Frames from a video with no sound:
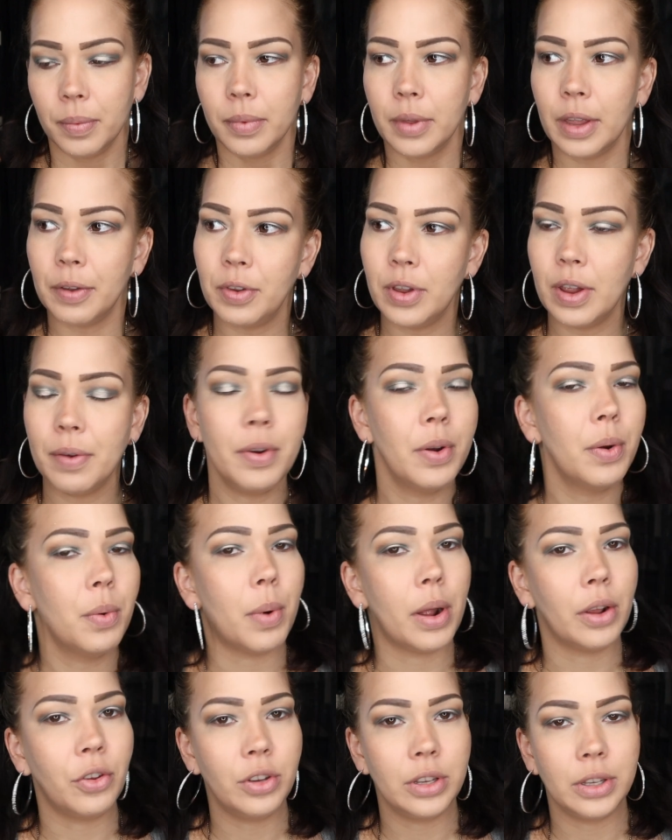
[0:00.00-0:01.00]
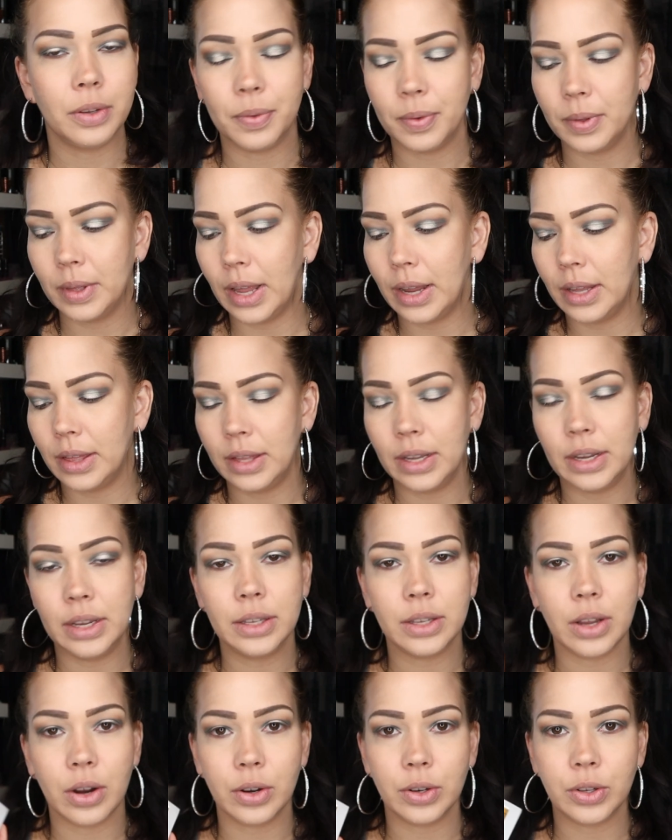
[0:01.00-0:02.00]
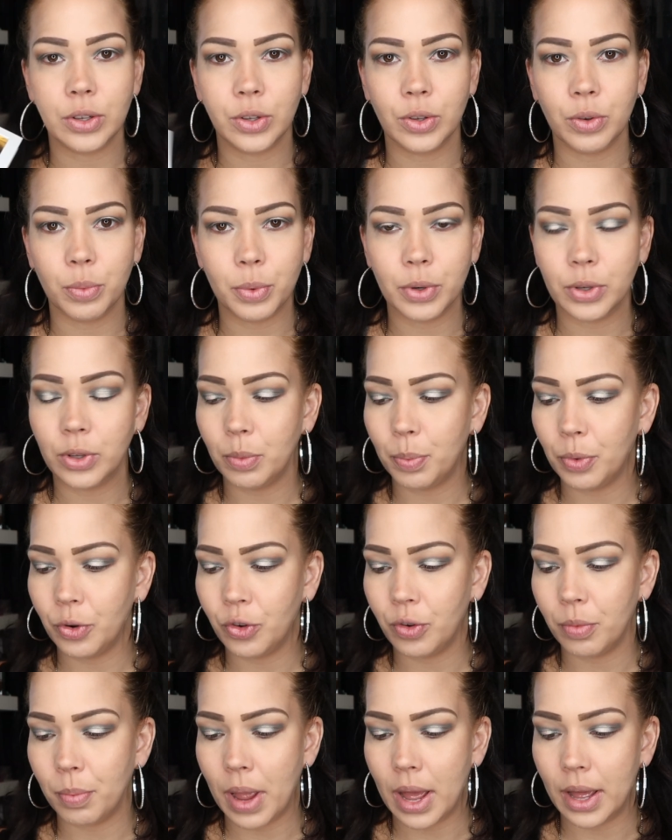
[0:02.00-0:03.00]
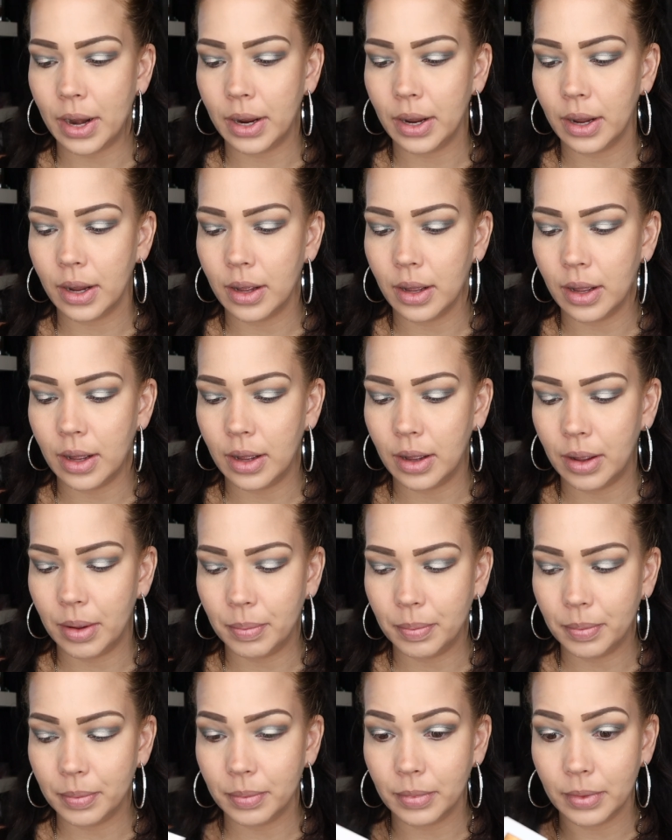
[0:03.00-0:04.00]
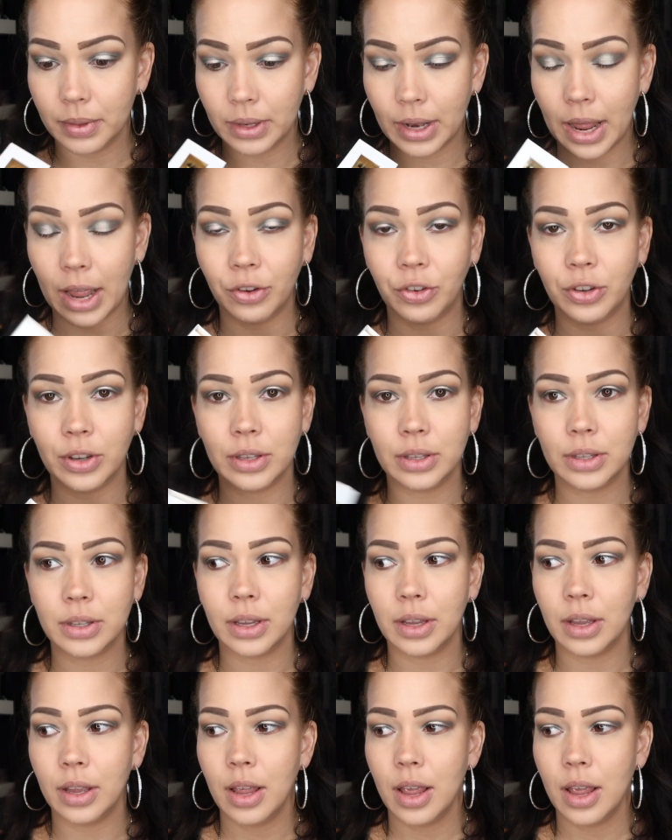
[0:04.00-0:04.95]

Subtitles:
if you ever watch these, like, these are super dramatic lashes.